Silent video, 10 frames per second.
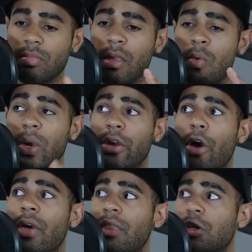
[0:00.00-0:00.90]
We know
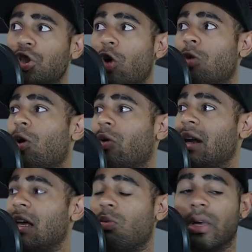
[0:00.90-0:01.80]
in the showroom
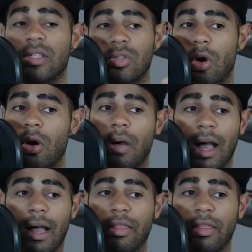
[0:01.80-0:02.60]
already, we saw uh,